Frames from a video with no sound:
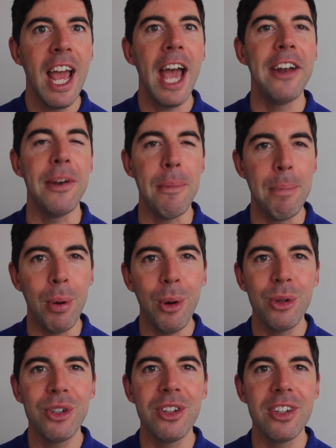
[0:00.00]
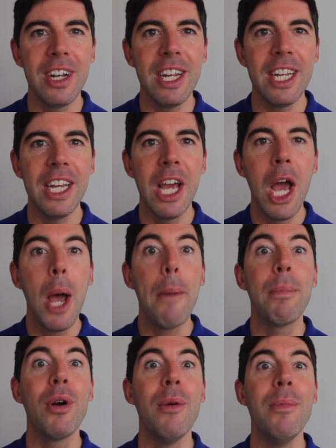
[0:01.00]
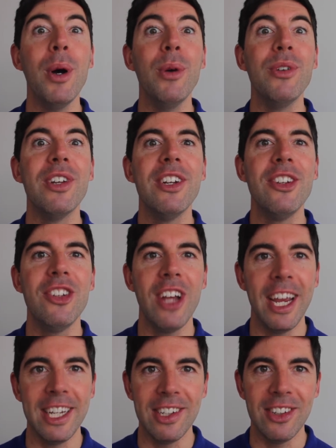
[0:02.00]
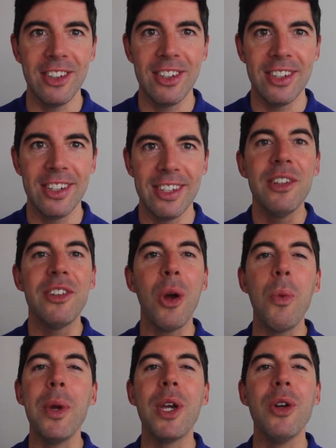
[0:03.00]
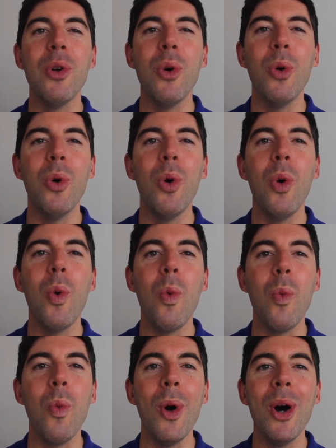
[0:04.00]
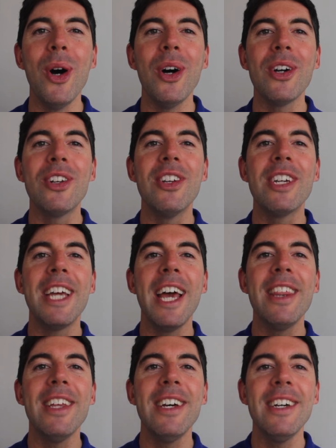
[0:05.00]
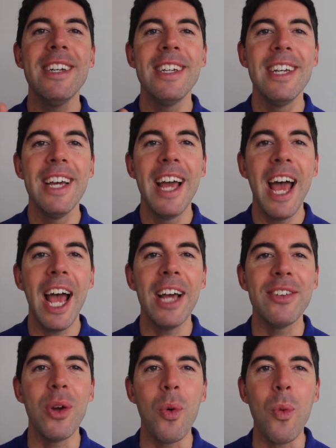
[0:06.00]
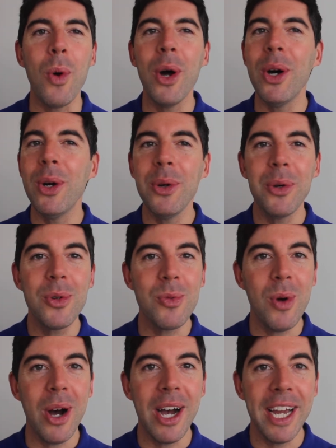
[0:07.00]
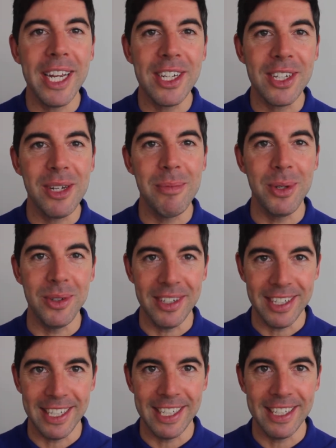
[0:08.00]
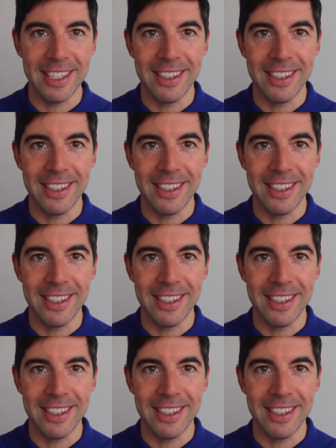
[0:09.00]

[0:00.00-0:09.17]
and importantly, promote change, so we can all work together as a worldwide community.